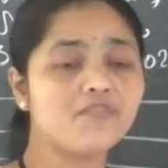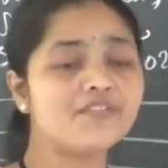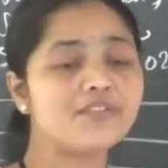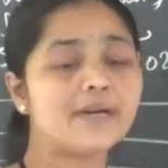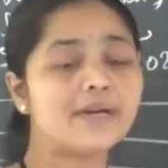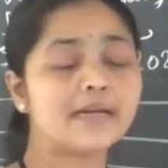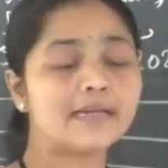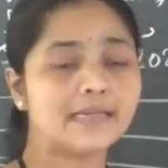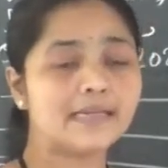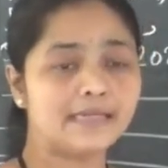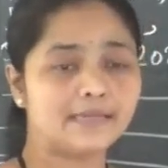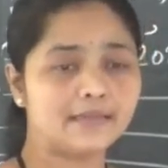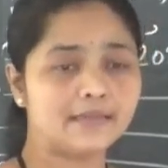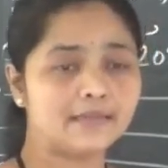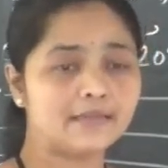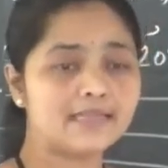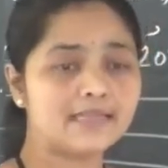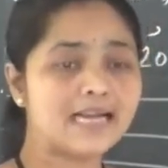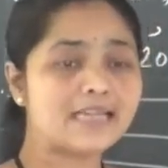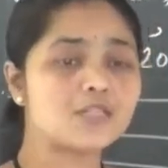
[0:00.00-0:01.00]
your
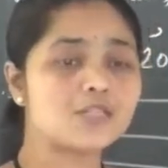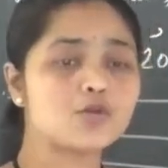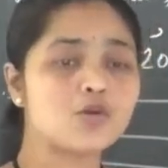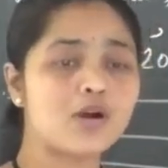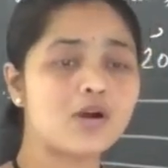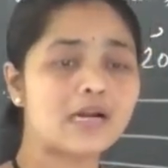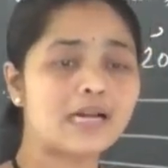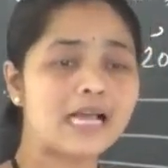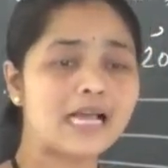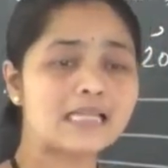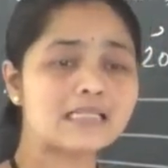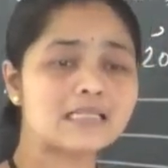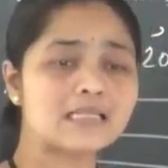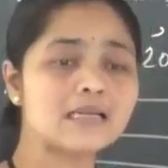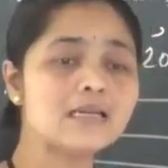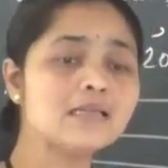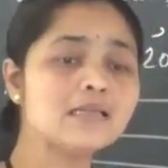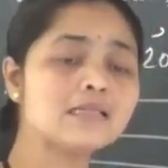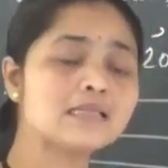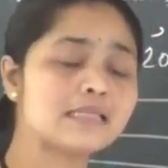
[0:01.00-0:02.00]
letter, that's called as the
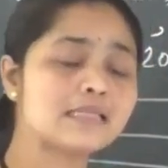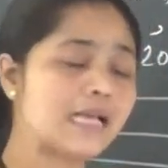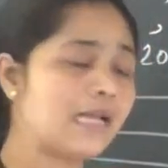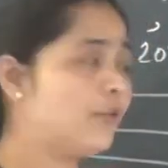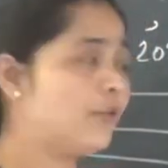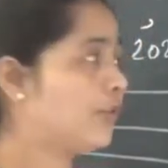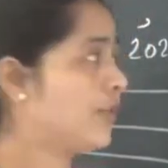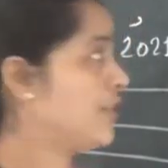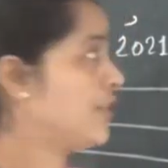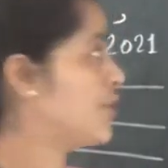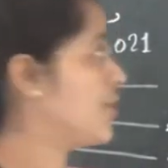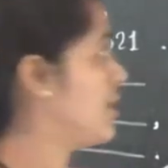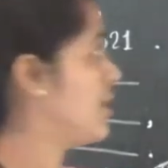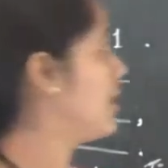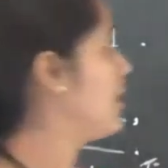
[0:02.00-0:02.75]
salutation.